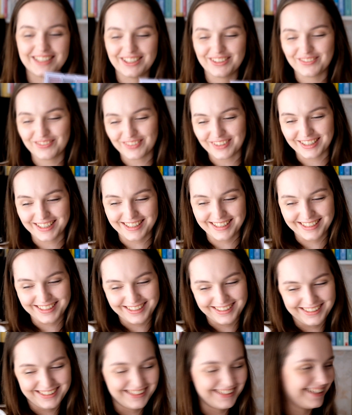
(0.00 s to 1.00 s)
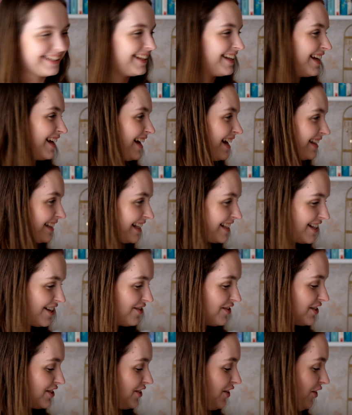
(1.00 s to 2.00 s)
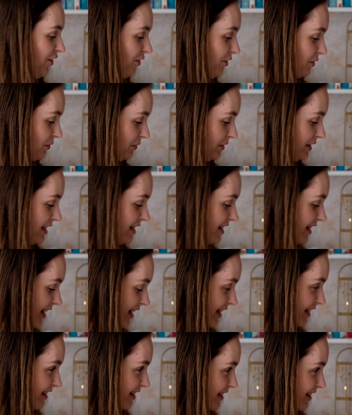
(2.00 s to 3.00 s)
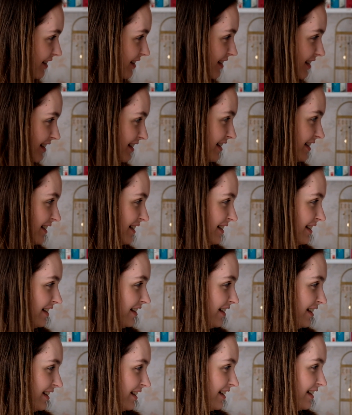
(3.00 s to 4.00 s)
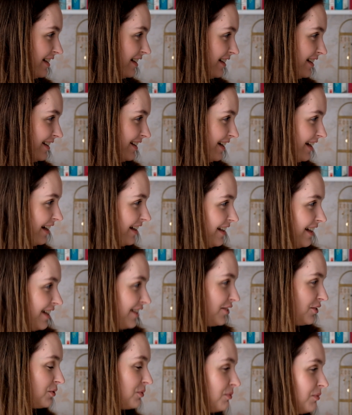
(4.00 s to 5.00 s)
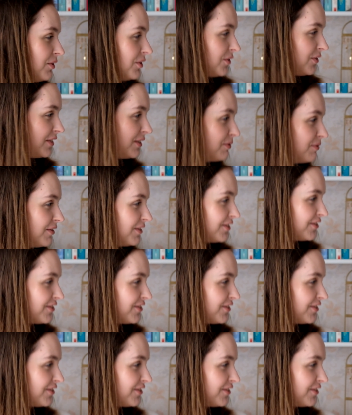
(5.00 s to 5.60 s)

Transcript: at me. That's how it's called. Wanna see it? Look. I like to mauve it.